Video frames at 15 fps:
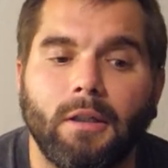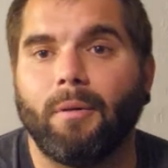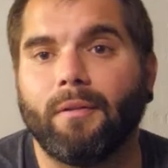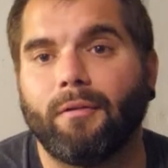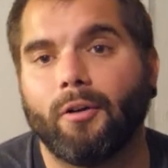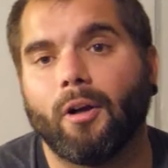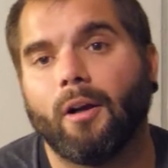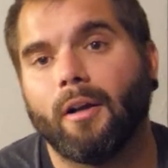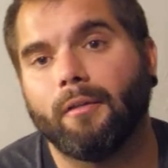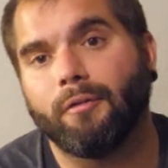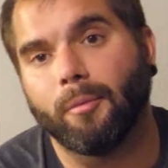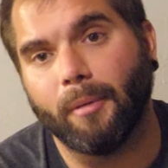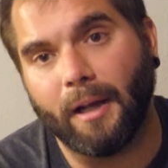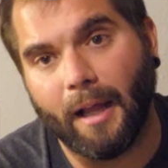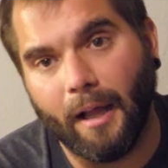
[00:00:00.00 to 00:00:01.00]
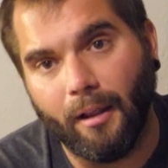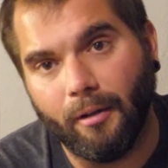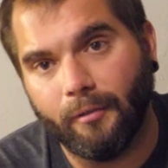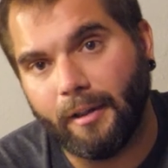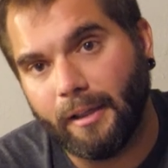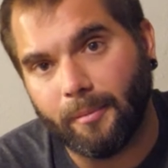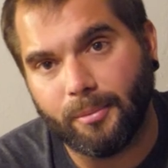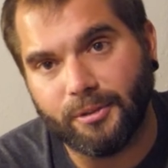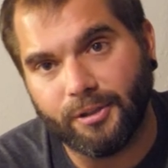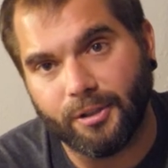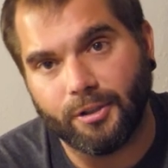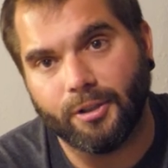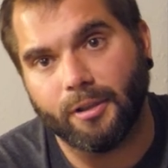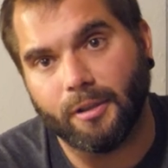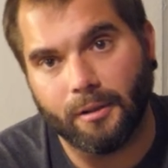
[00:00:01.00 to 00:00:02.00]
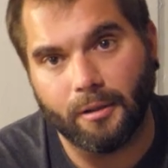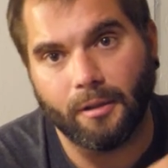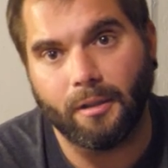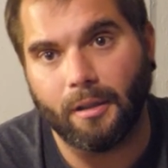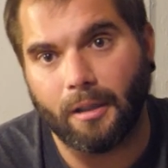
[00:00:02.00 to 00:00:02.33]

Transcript: But if you're hunting from an elevated position,